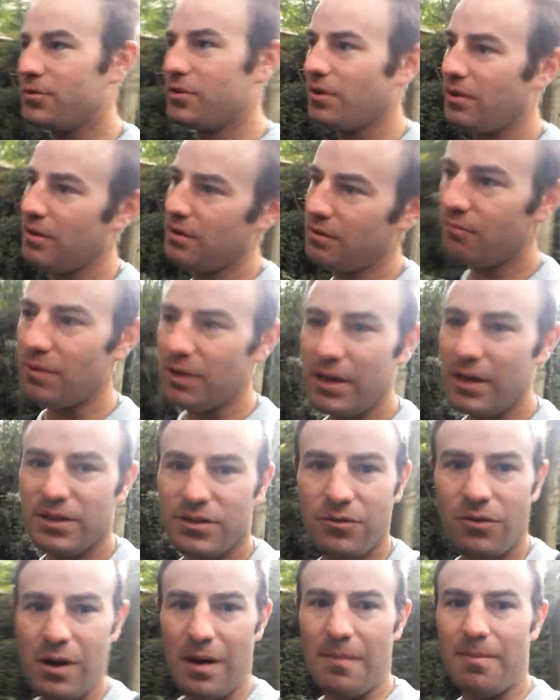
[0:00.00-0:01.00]
So it really is
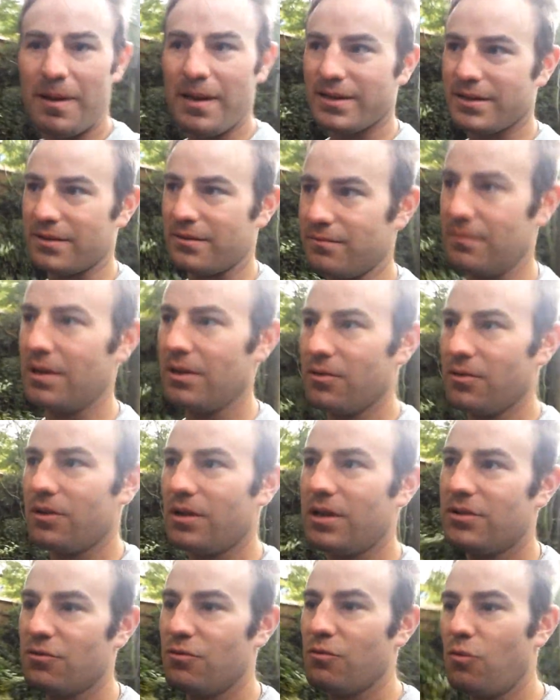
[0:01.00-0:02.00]
quite a pleasant
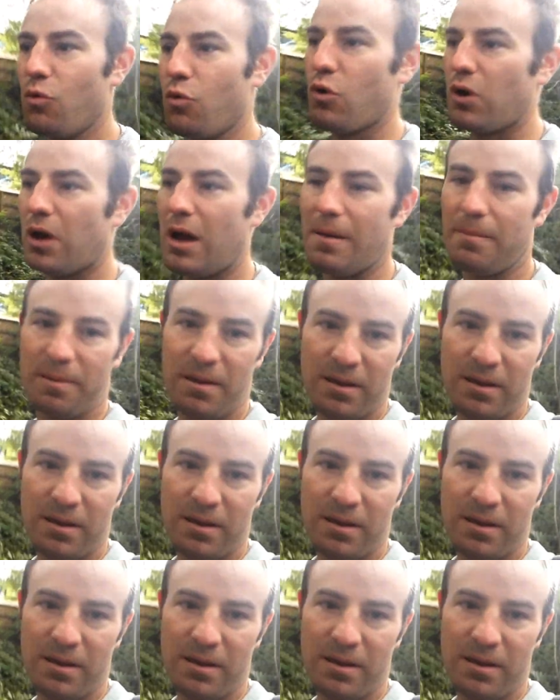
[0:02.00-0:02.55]
little walk up